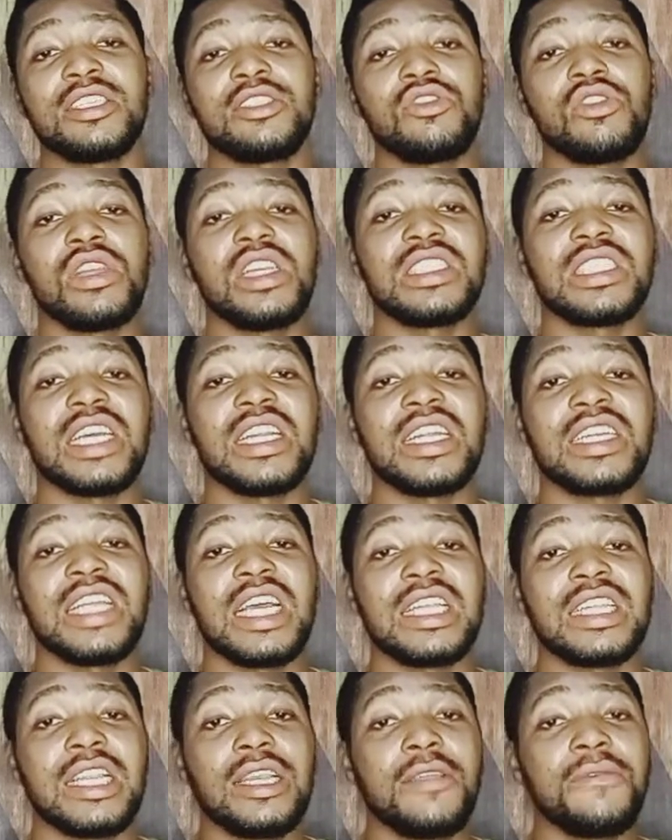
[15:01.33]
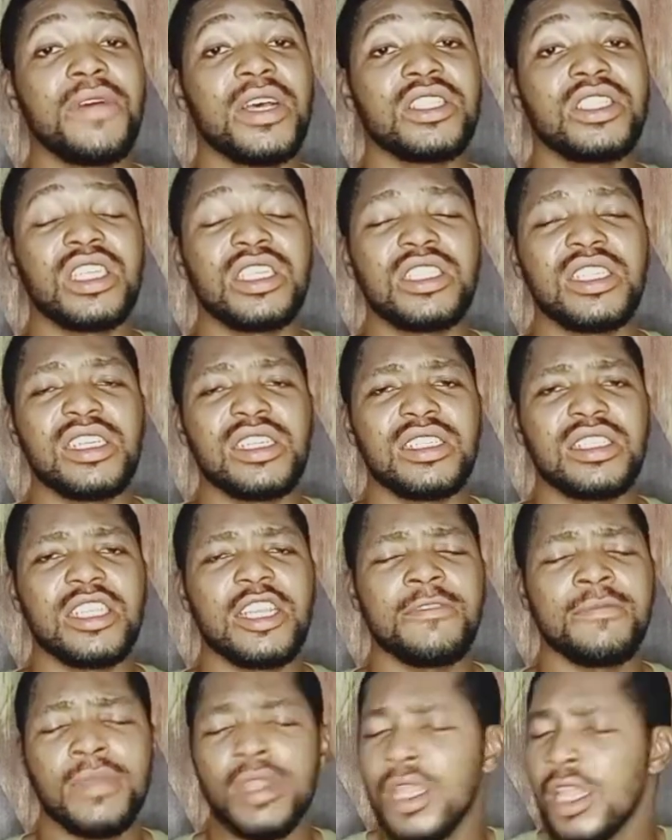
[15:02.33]
is the only channel that delivers the gist.
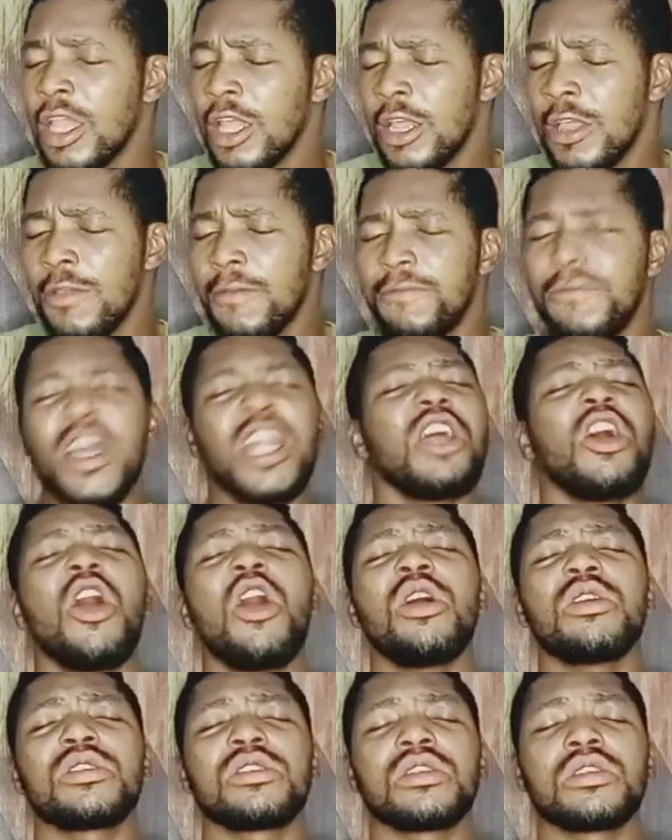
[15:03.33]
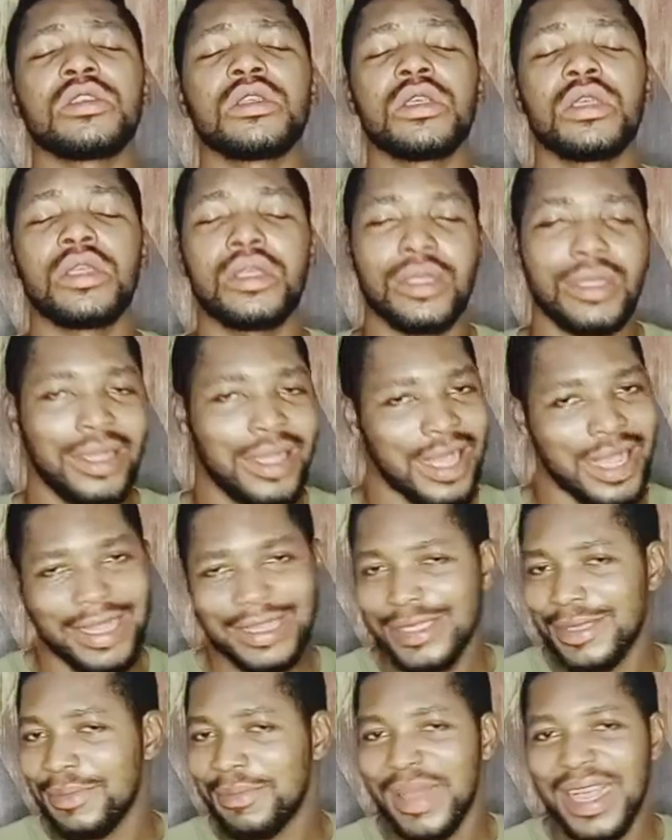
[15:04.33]
Very hot
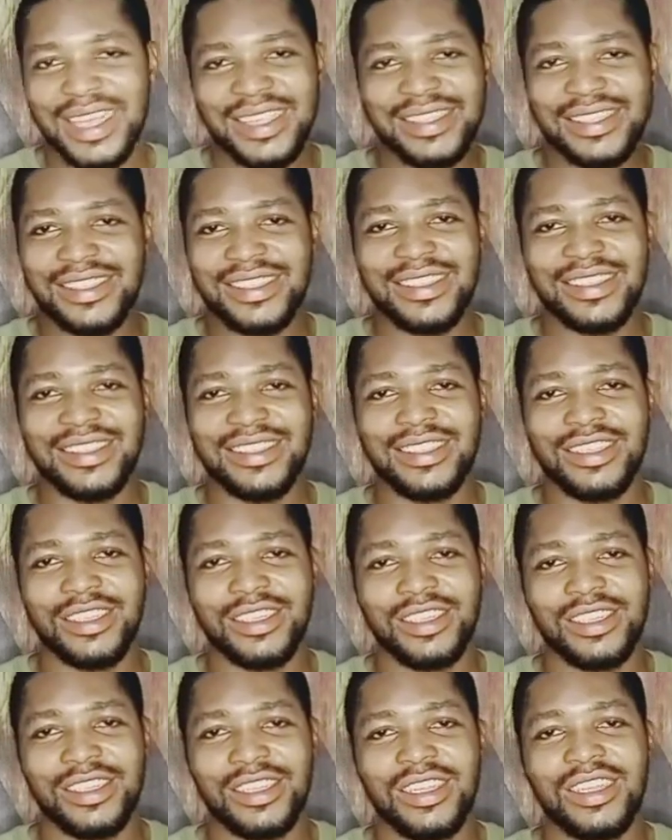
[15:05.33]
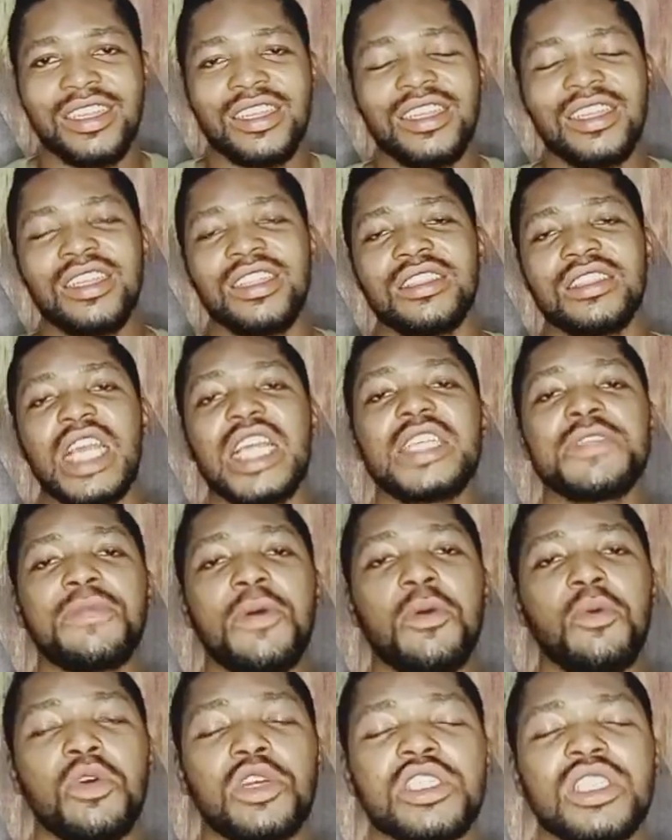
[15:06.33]
and spicy. Thanks
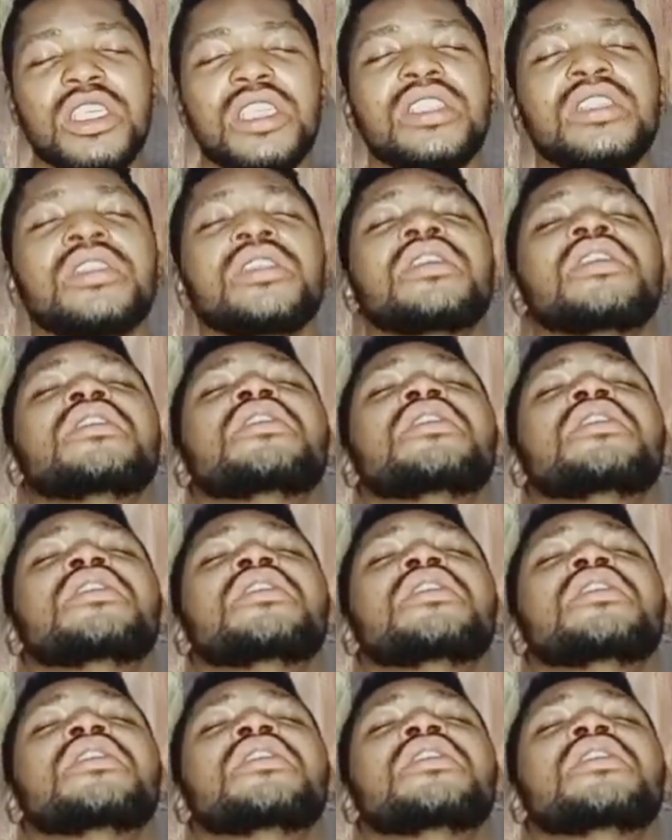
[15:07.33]
for watching.